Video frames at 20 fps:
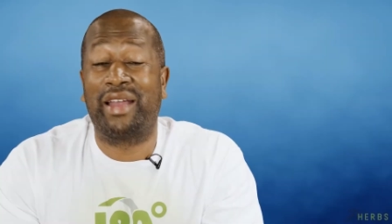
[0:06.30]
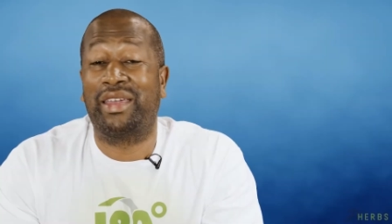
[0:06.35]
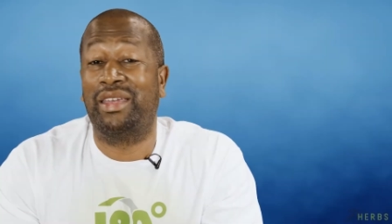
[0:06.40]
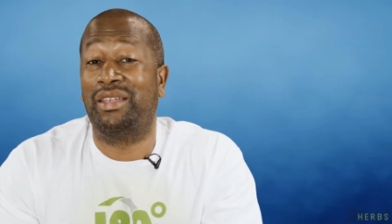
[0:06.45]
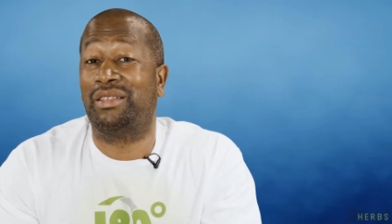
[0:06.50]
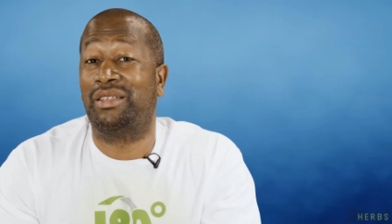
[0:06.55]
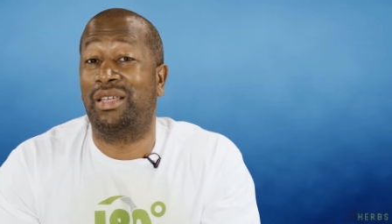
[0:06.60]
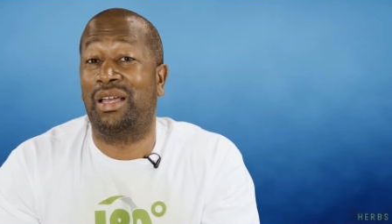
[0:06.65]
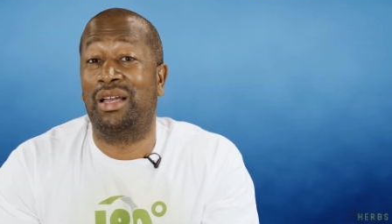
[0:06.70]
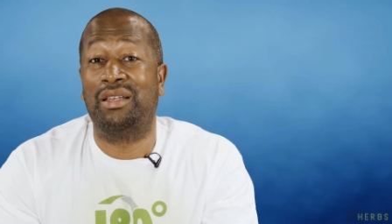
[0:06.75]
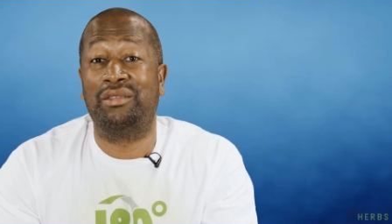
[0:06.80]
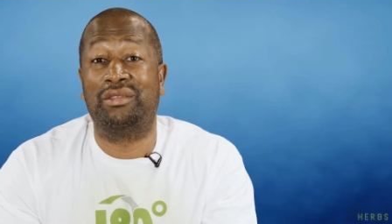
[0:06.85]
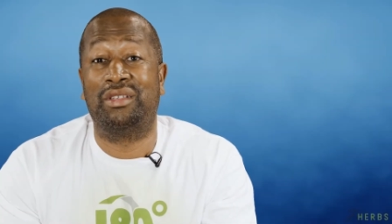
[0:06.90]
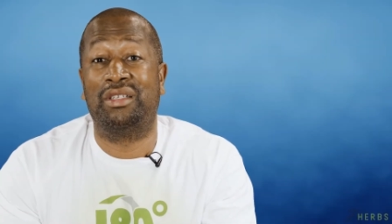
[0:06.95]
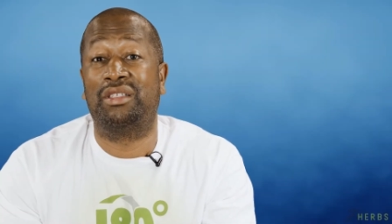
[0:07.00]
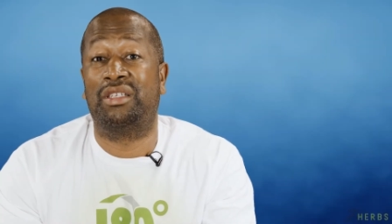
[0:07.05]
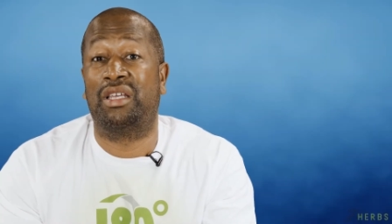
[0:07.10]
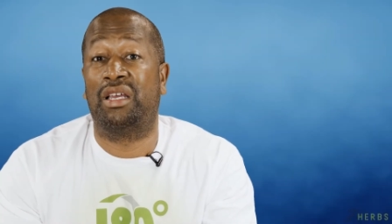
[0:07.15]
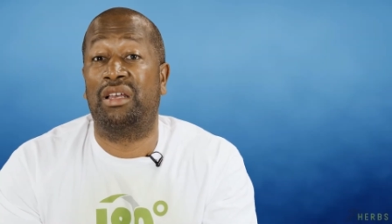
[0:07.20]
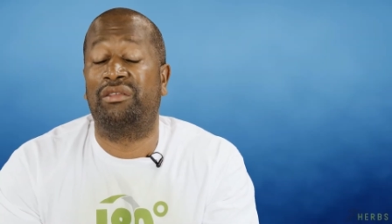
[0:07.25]
I get tons
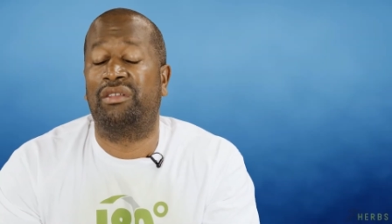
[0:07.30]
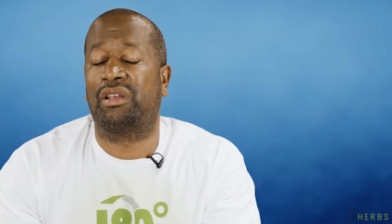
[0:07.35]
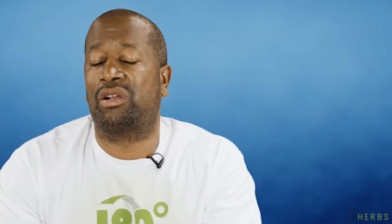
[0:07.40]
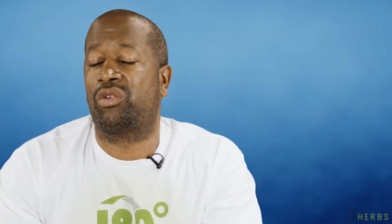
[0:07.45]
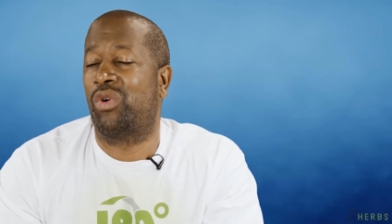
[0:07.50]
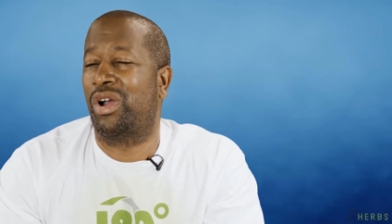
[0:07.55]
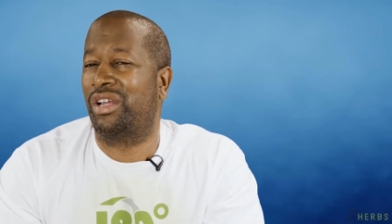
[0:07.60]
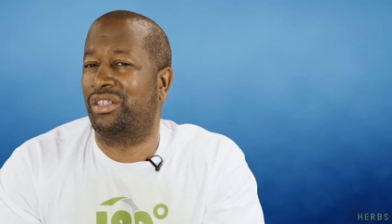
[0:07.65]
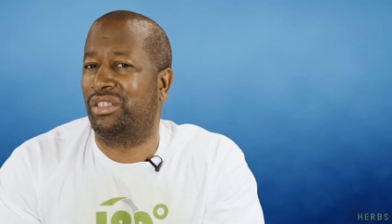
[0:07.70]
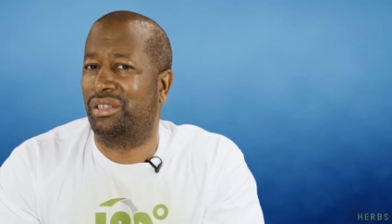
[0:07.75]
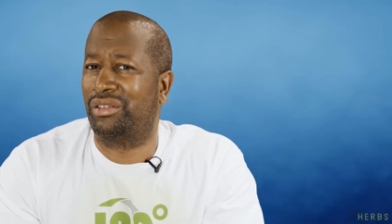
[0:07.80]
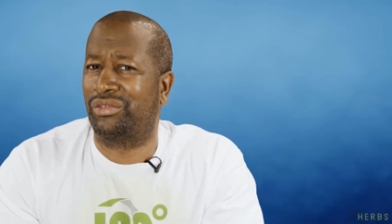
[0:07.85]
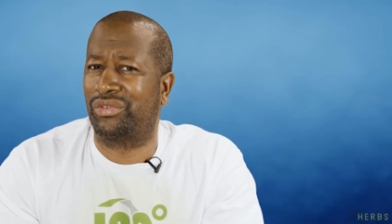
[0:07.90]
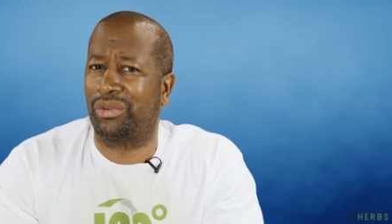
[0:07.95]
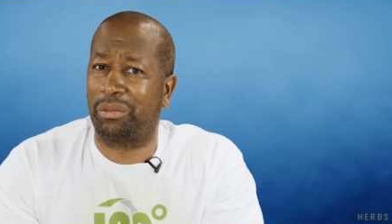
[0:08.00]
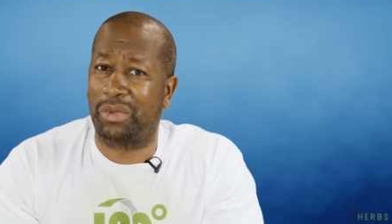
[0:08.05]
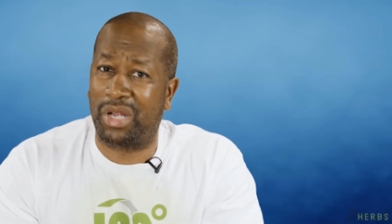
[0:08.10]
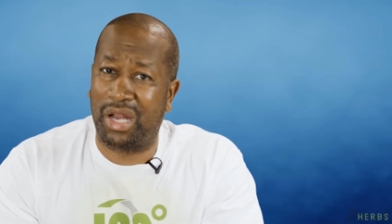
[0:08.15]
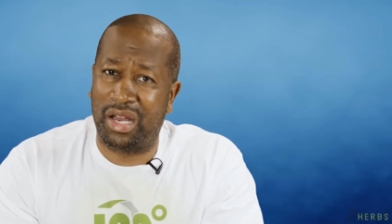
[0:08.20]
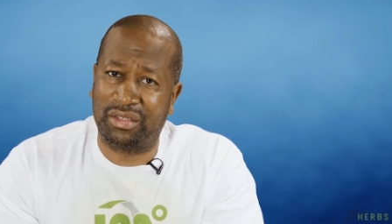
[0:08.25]
and tons of questions
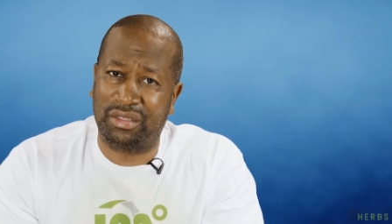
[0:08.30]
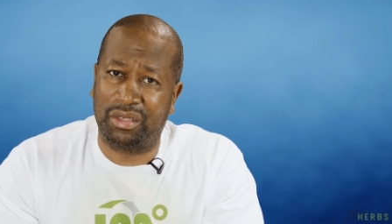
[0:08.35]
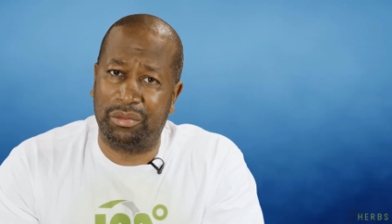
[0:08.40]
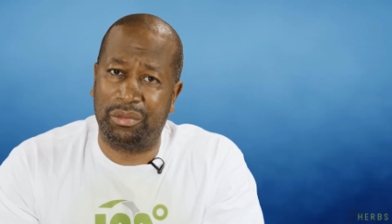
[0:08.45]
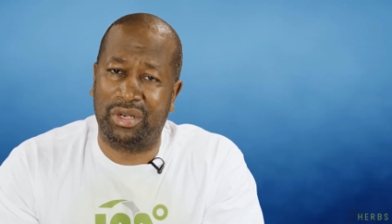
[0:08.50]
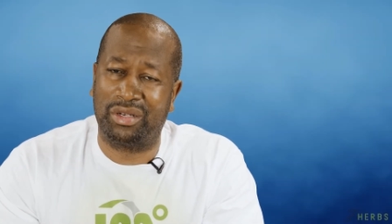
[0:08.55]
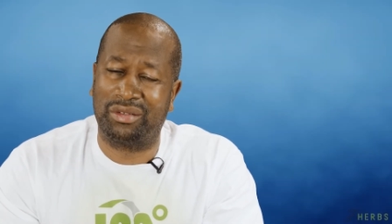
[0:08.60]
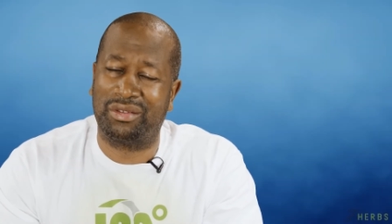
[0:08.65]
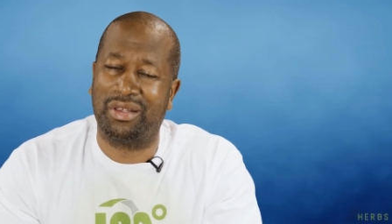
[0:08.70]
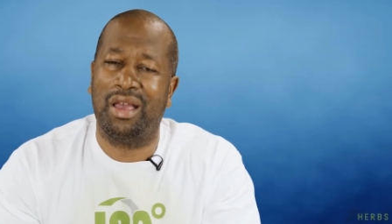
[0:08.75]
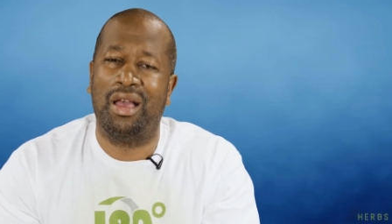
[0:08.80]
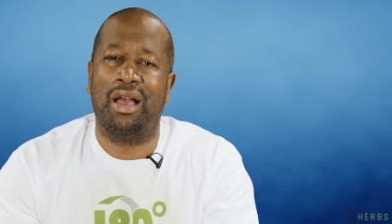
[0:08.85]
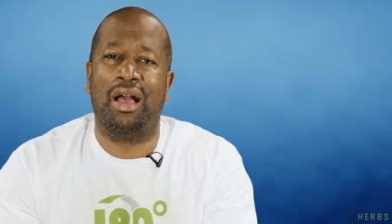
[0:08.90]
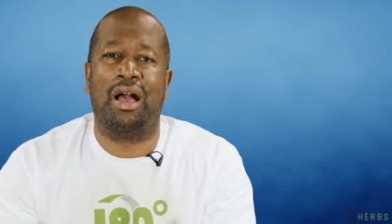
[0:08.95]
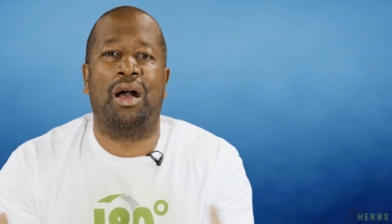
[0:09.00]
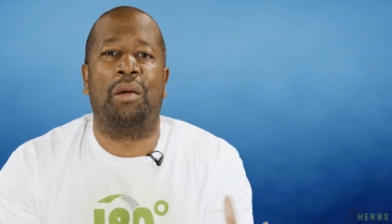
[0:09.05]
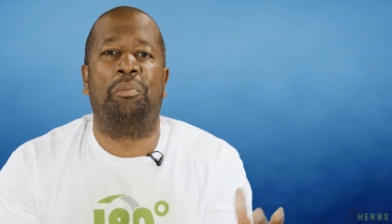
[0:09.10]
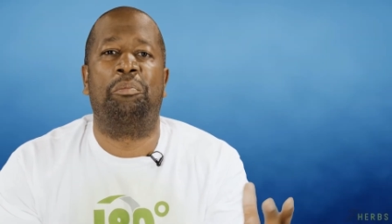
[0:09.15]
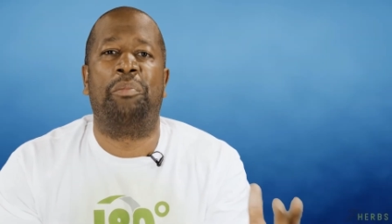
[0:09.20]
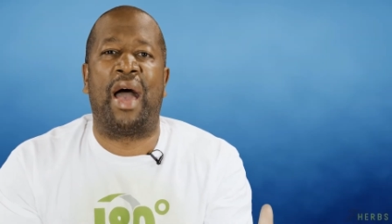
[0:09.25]
from customers
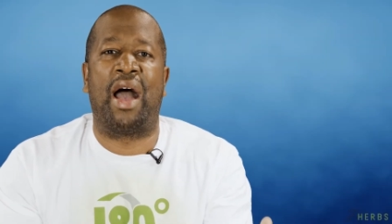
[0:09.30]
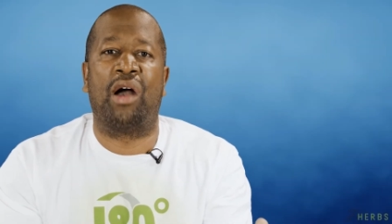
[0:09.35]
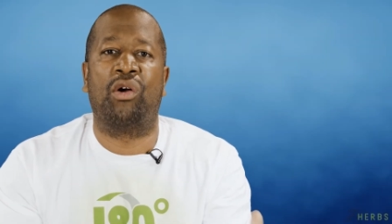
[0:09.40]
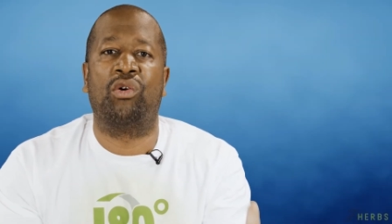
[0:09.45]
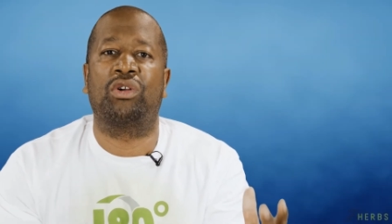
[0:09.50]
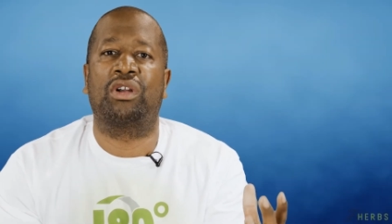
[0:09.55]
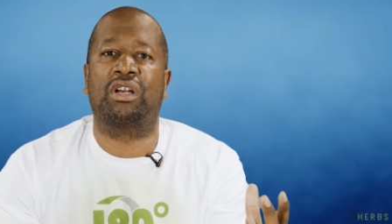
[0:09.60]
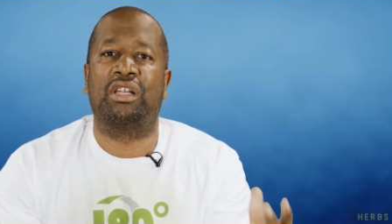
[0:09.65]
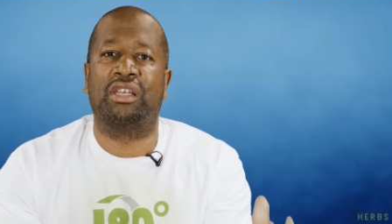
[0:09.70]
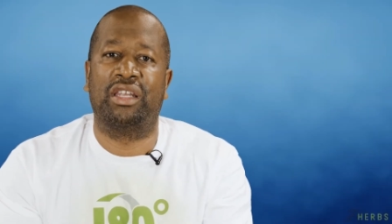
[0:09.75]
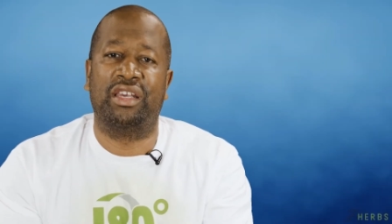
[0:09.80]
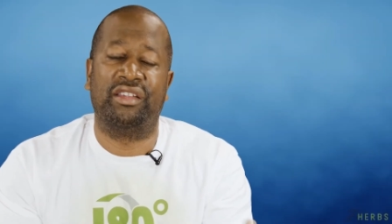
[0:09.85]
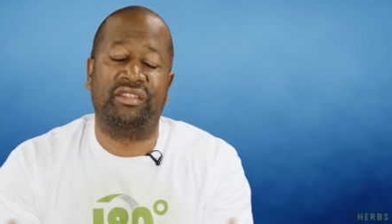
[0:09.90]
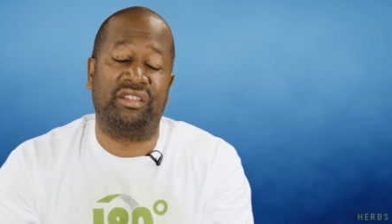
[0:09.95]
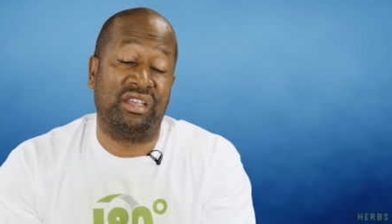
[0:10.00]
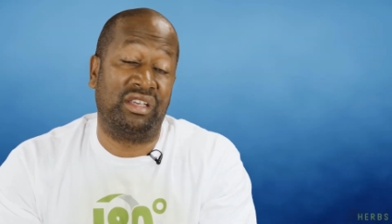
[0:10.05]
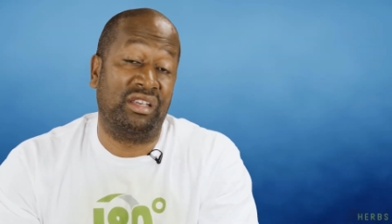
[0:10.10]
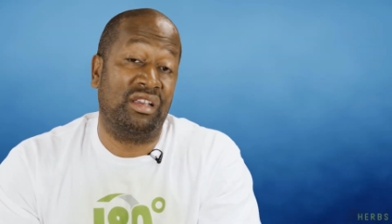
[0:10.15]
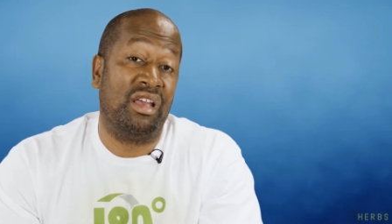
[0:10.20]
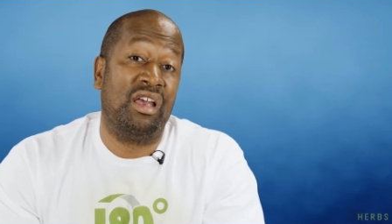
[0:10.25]
about
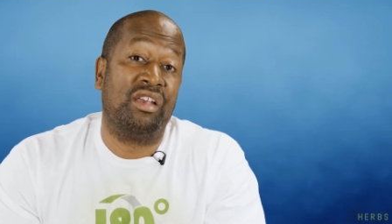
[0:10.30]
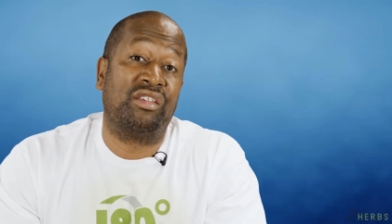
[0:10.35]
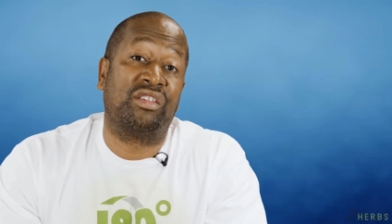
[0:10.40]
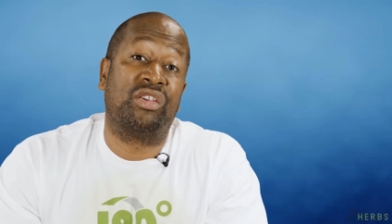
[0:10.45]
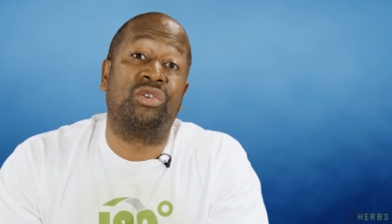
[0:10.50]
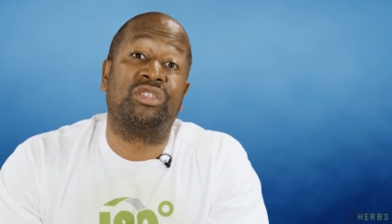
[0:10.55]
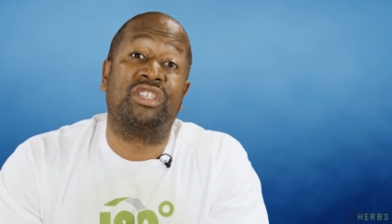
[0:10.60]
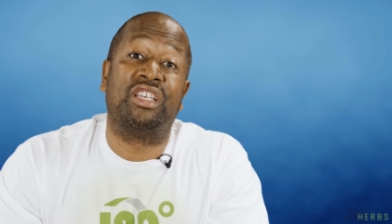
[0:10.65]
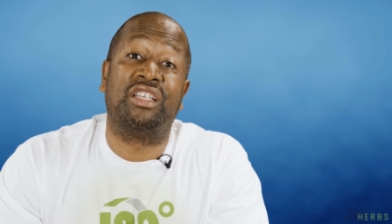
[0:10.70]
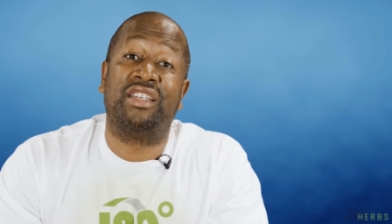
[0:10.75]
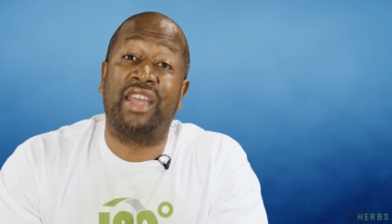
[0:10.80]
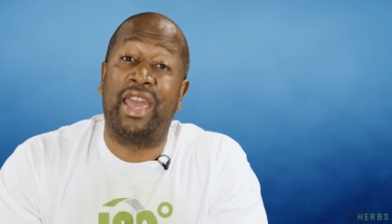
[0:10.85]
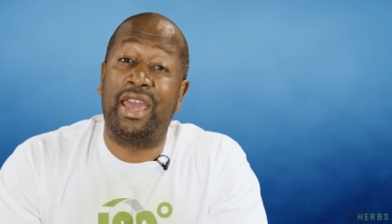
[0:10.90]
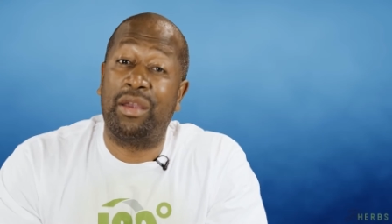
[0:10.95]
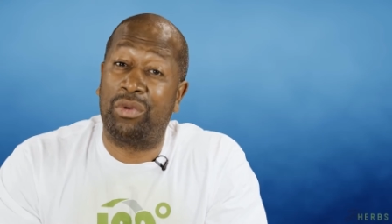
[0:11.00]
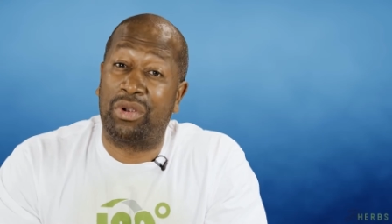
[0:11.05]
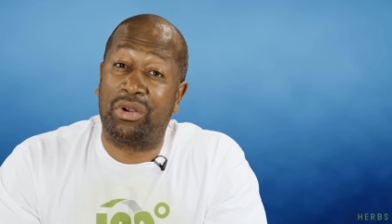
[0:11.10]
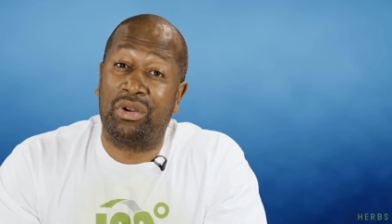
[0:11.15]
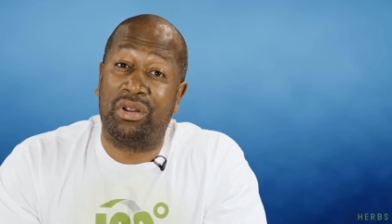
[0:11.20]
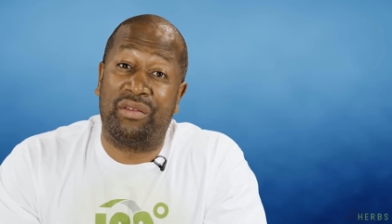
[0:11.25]
cleansing. So today
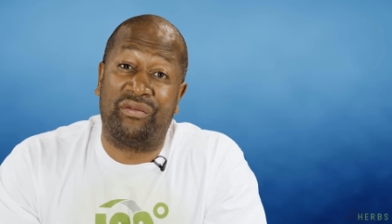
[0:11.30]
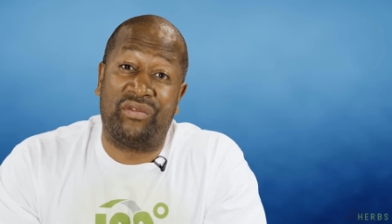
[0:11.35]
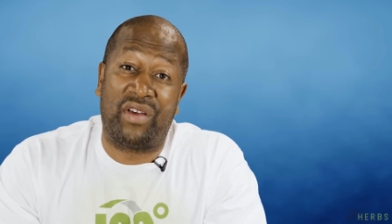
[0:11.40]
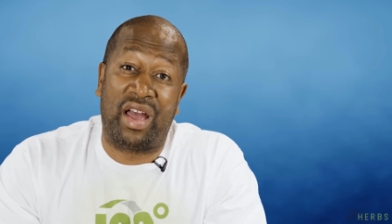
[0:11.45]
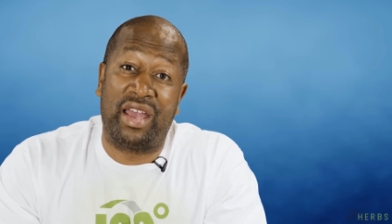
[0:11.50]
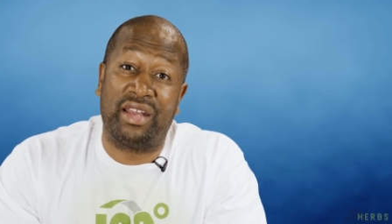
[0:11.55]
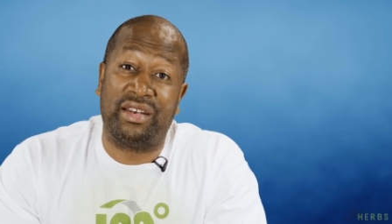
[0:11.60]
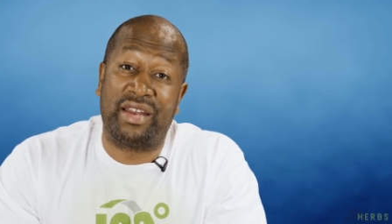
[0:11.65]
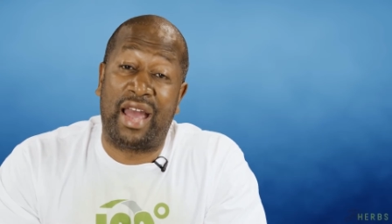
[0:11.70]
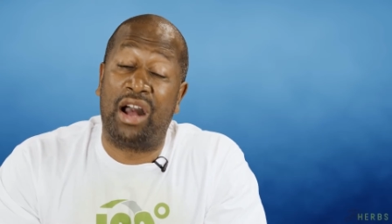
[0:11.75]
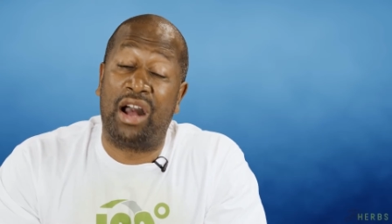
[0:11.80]
we're going to find